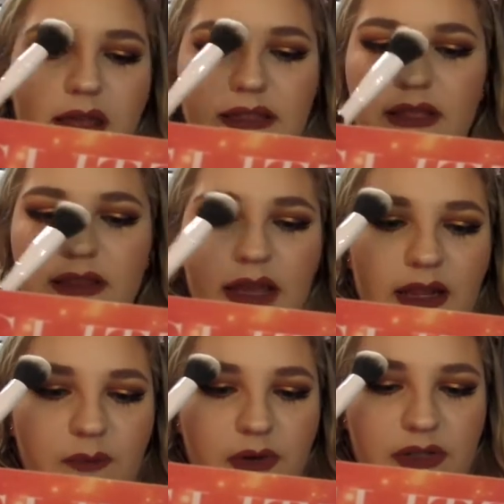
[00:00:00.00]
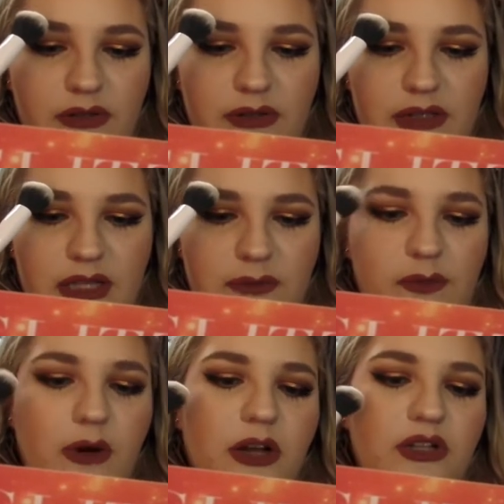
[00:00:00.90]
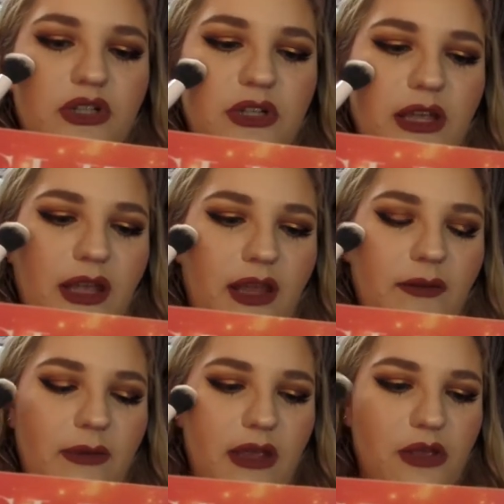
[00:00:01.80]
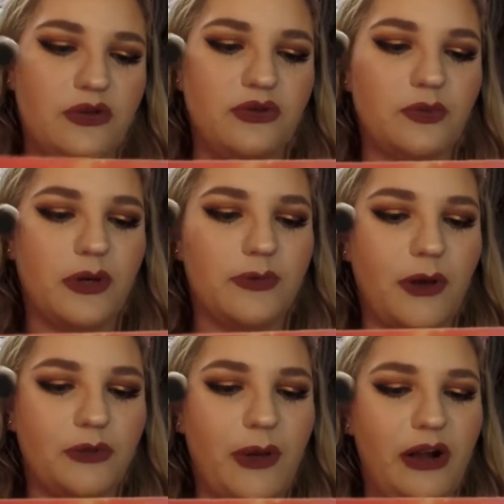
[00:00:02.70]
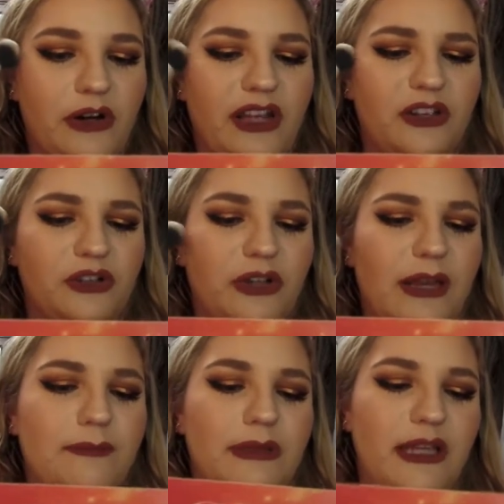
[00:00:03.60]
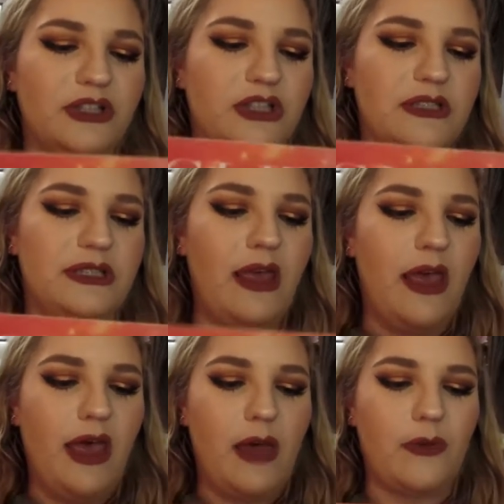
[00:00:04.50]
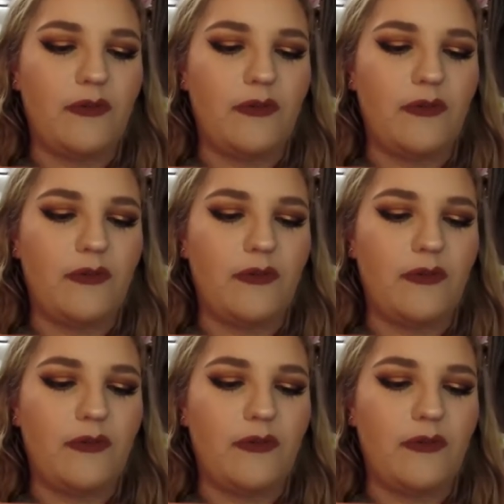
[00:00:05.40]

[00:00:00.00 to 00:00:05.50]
synthetic bristles, this brush can be used with both powder and cream blushes and